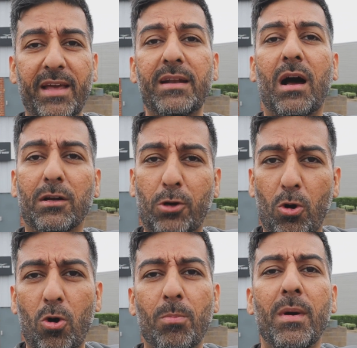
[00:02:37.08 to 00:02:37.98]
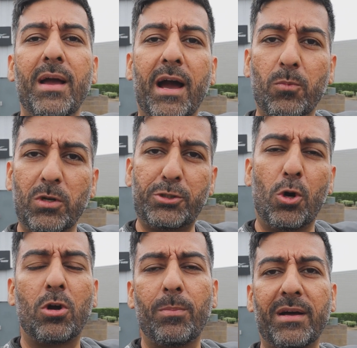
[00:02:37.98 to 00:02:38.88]
and then I'll go home and we'll
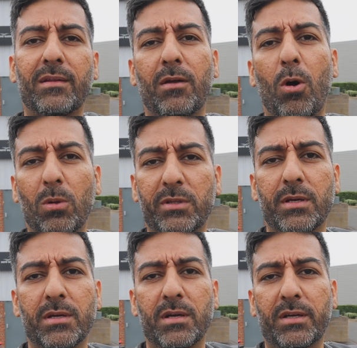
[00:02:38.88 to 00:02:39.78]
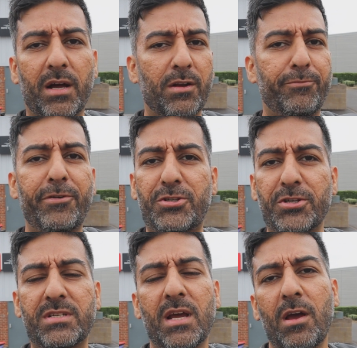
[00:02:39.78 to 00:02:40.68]
talk about all the kind of
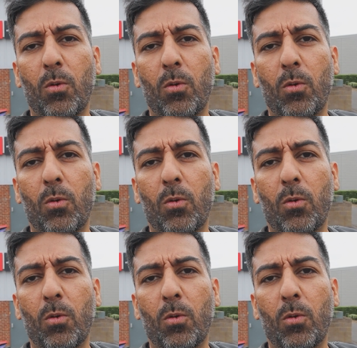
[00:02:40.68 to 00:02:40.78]
features